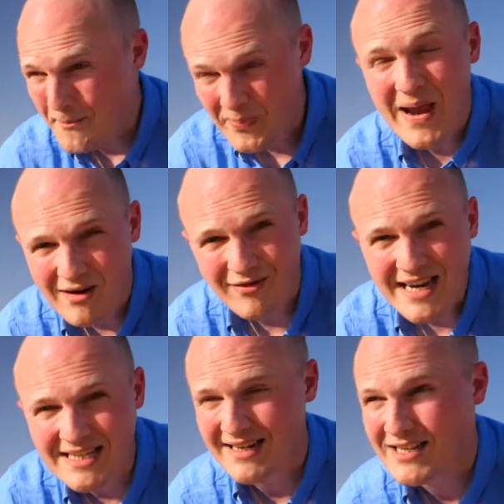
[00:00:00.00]
big
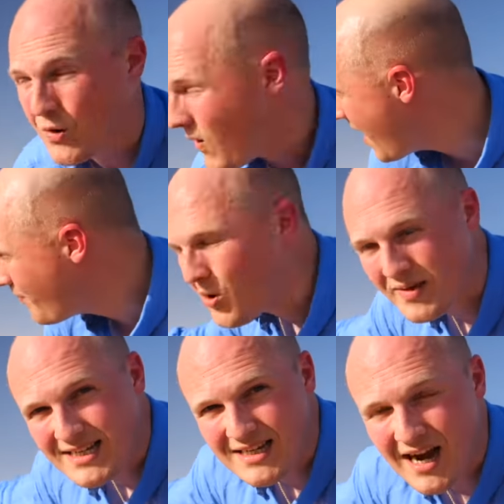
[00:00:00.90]
reason as to why I
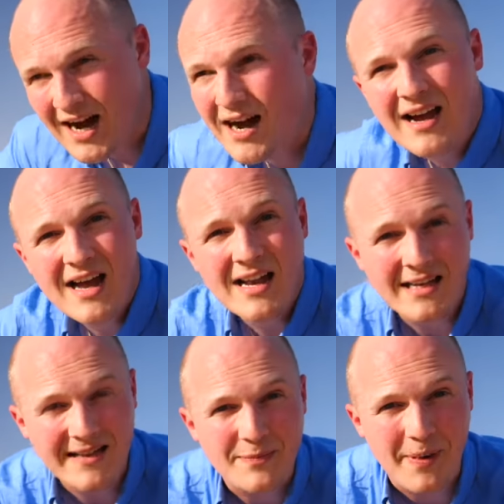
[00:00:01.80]
bought this car
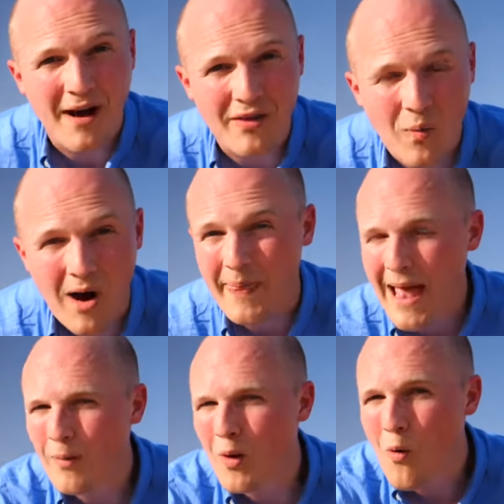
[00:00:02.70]
to this part of the world and
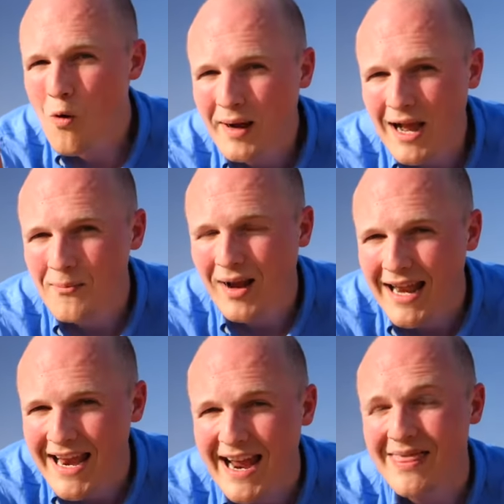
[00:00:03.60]
that will all become
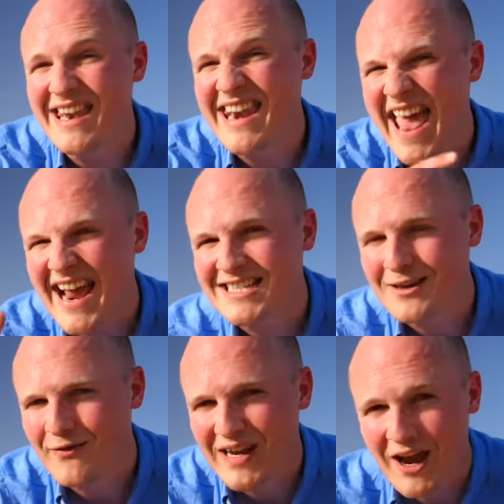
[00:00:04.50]
clear in the
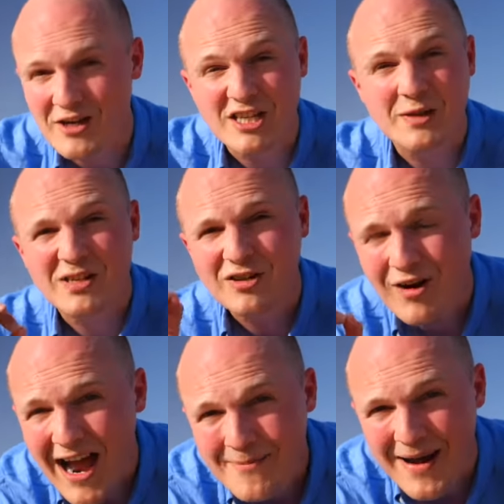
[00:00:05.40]
next video. So
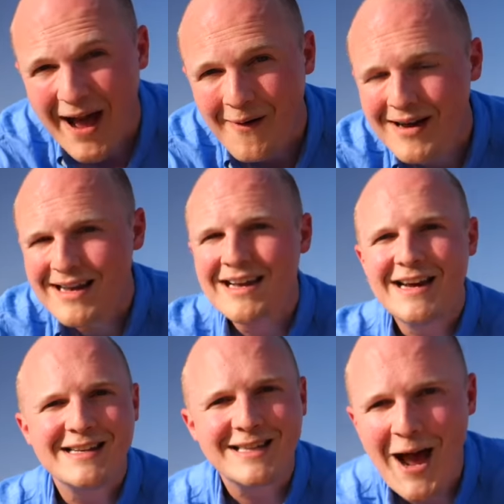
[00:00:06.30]
subscribe now,
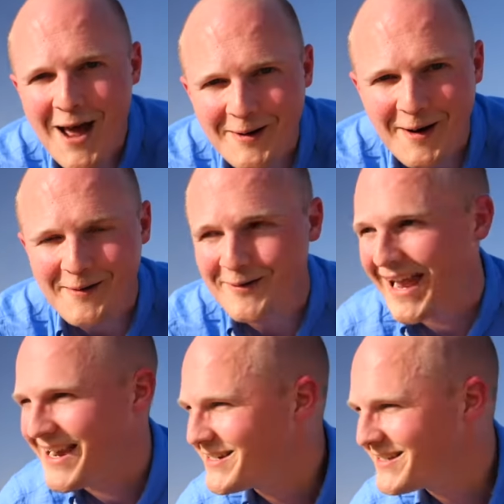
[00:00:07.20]
turn on
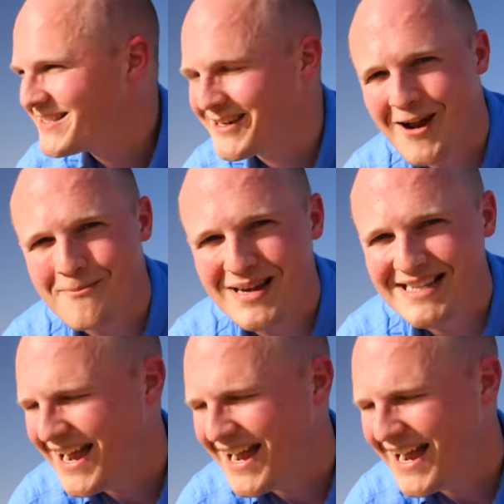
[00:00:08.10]
notifications so you don't miss